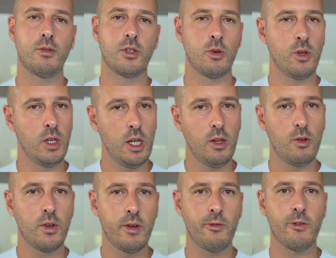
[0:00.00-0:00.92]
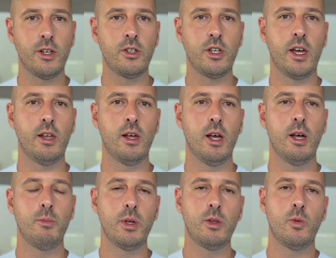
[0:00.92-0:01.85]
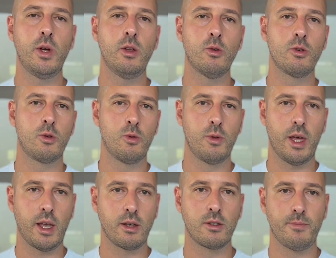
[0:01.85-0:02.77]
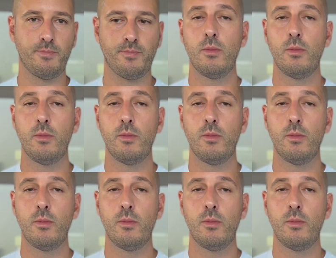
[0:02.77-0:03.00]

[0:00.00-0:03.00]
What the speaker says: So you need to differentiate between those two things.